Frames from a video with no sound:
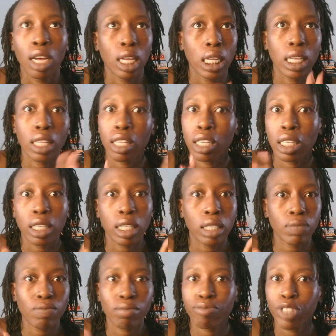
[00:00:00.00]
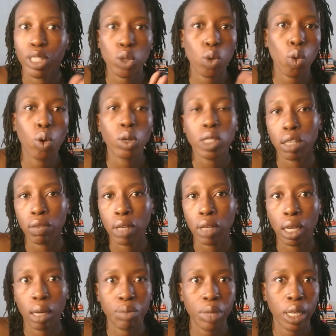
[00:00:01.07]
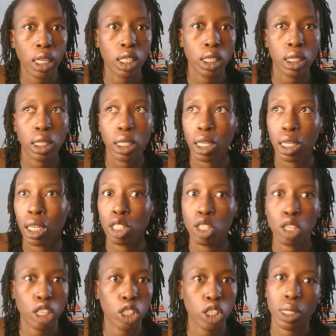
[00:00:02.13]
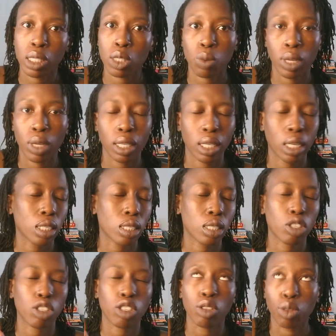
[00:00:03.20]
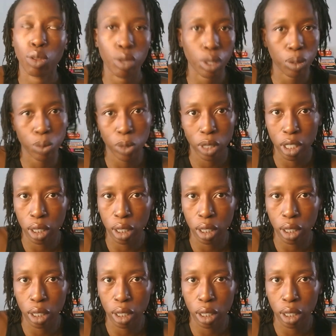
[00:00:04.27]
in the first quarter of the campaign, it's not doing as well as you thought it would.